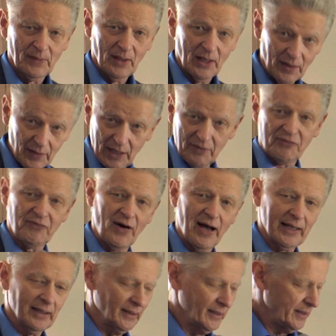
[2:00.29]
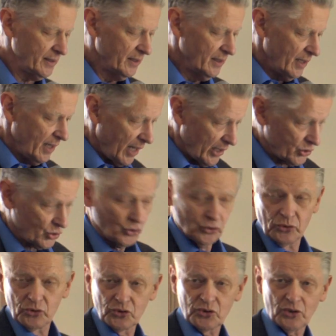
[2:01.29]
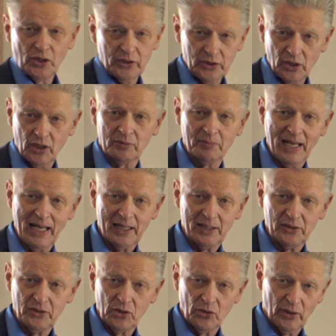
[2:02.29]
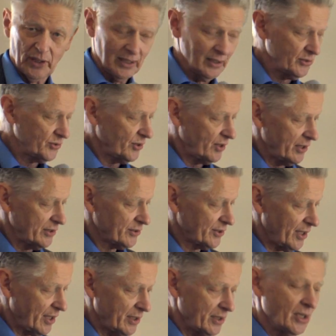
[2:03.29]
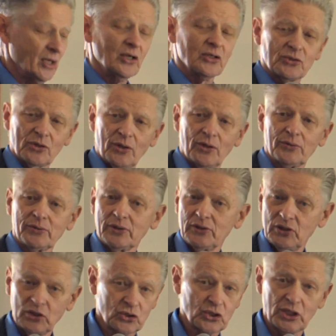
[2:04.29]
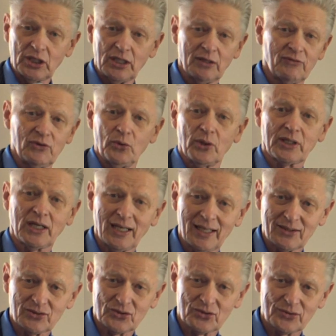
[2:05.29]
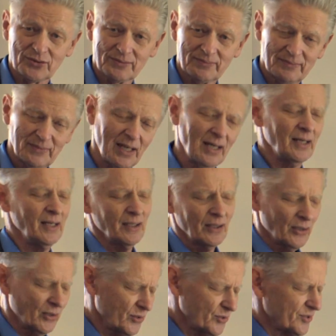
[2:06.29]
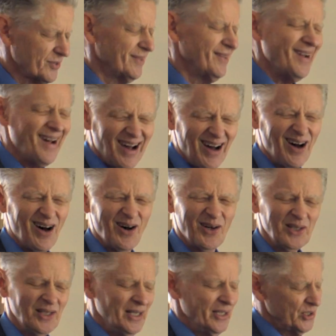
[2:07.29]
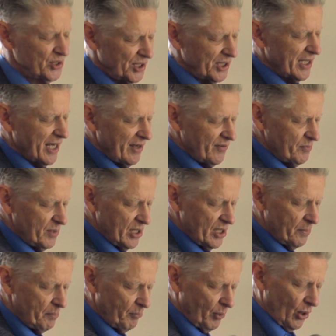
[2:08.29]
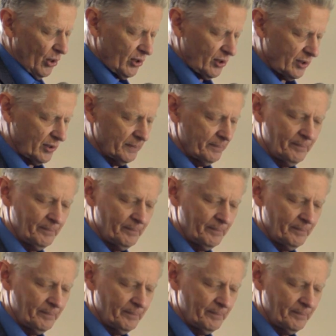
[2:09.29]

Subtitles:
And then finally, I choose a young man in the audience and I say, so did she give you a kiss? And he goes, no, she gave me a book.